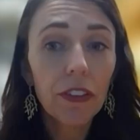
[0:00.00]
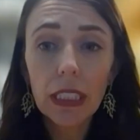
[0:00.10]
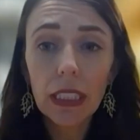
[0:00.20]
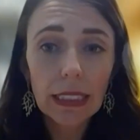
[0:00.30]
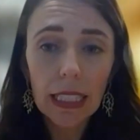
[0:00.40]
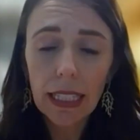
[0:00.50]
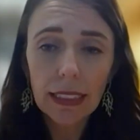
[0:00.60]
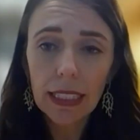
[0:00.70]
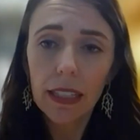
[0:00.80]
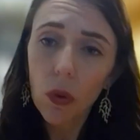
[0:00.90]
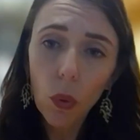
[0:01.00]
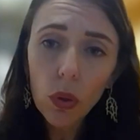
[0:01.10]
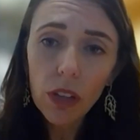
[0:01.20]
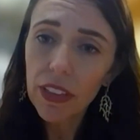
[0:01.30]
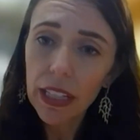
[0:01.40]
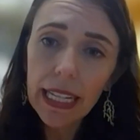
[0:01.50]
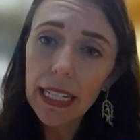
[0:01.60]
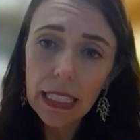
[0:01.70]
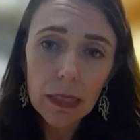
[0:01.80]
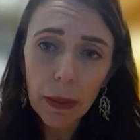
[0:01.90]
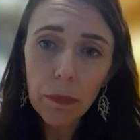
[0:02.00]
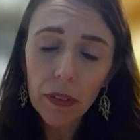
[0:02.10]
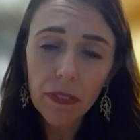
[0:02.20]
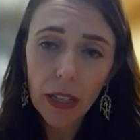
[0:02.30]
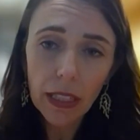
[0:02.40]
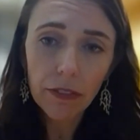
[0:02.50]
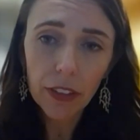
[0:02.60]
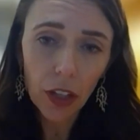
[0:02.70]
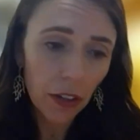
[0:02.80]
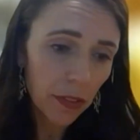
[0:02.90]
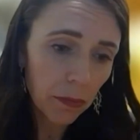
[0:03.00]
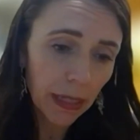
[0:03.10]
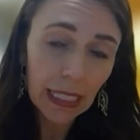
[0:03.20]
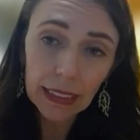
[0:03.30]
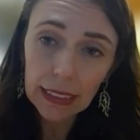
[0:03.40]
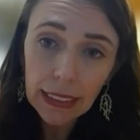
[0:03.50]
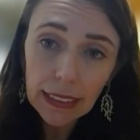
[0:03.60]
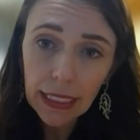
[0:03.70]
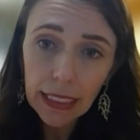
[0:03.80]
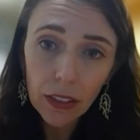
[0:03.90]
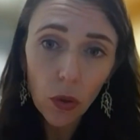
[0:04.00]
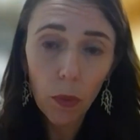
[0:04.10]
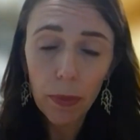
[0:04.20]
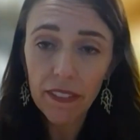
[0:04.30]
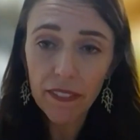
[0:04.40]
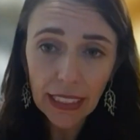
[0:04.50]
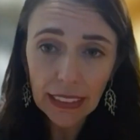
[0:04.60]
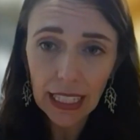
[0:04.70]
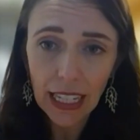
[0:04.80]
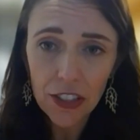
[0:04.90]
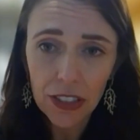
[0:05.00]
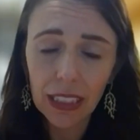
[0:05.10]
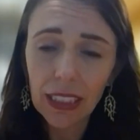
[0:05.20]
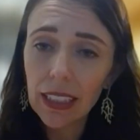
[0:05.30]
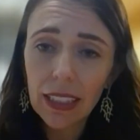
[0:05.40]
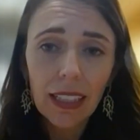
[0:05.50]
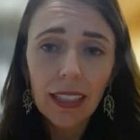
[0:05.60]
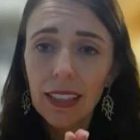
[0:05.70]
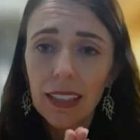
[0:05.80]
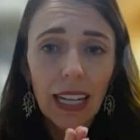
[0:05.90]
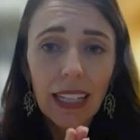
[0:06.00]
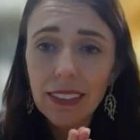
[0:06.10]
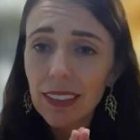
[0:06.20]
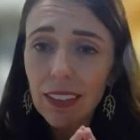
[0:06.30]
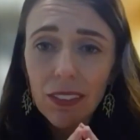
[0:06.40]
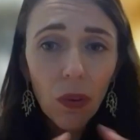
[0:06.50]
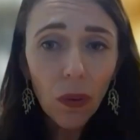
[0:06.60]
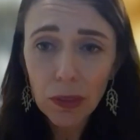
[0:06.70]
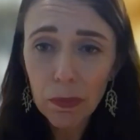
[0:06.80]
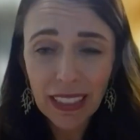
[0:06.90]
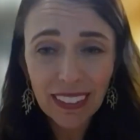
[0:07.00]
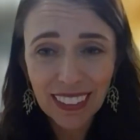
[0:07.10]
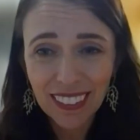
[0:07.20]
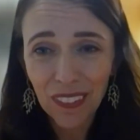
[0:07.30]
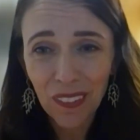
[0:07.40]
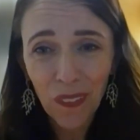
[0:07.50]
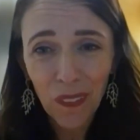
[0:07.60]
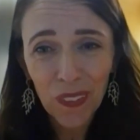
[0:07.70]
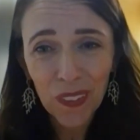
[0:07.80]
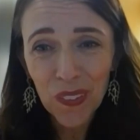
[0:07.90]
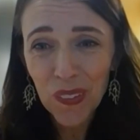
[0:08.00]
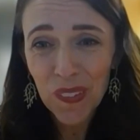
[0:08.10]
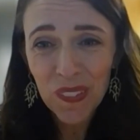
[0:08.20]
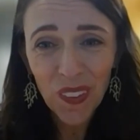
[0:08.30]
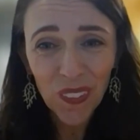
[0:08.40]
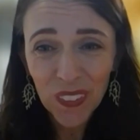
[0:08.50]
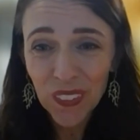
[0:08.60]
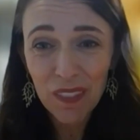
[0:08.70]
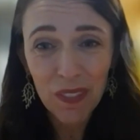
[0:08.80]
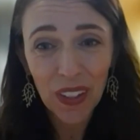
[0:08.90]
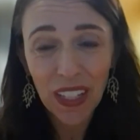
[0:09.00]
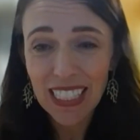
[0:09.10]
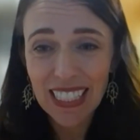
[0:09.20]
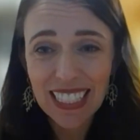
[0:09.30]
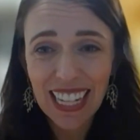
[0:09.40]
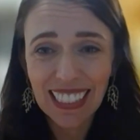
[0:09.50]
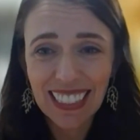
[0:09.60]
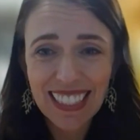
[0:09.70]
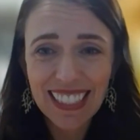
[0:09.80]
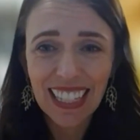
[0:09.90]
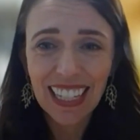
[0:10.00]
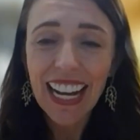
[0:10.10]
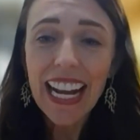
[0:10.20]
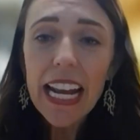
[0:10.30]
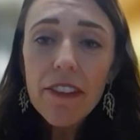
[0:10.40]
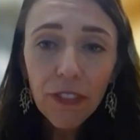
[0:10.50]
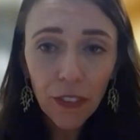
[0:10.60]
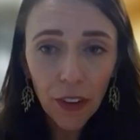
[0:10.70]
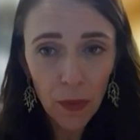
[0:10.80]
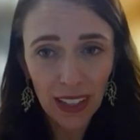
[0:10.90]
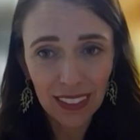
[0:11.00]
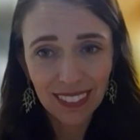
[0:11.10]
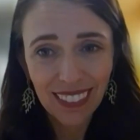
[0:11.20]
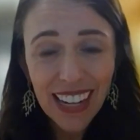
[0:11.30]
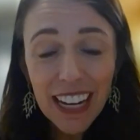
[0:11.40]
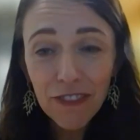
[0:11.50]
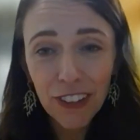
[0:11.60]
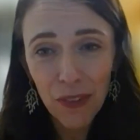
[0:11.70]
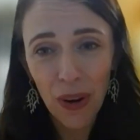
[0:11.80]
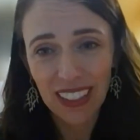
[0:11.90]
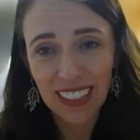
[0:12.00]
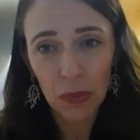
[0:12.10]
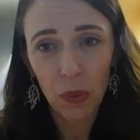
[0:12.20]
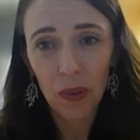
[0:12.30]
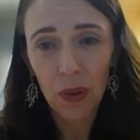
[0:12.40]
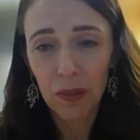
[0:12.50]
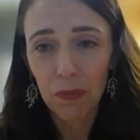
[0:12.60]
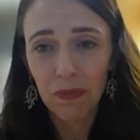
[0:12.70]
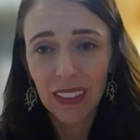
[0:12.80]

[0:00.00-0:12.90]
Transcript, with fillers: thing I'd say is that all of the care that's been provided for COVID, be it testing or be it vaccination, is not dependent on your on your immigration status. Everyone, everyone is welcome.